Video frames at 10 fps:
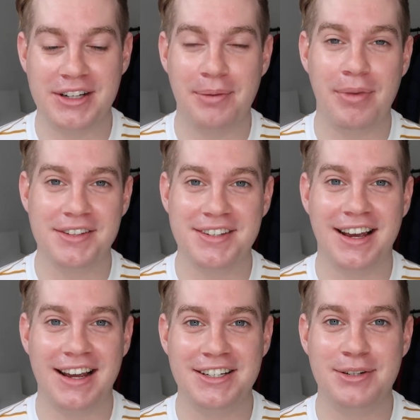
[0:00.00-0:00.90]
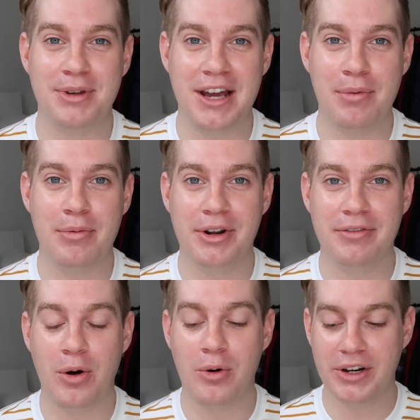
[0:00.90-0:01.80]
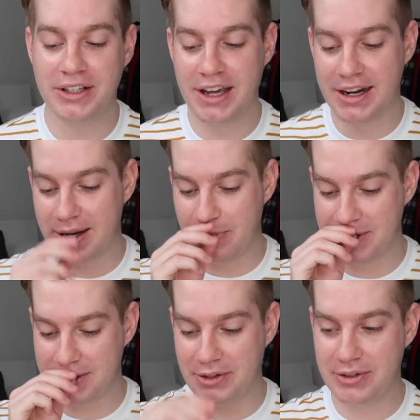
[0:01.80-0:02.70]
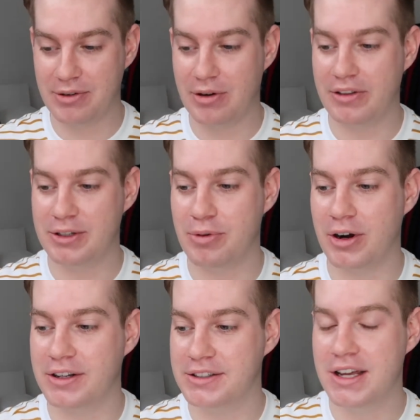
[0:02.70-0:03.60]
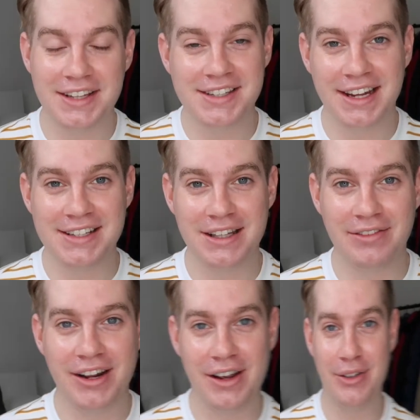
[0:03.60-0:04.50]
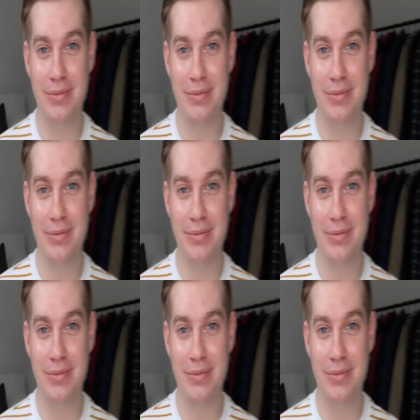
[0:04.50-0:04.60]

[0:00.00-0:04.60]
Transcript: I must say, I did become a bit of a hoarder and I wasn't using all of these products. Let's get into the video.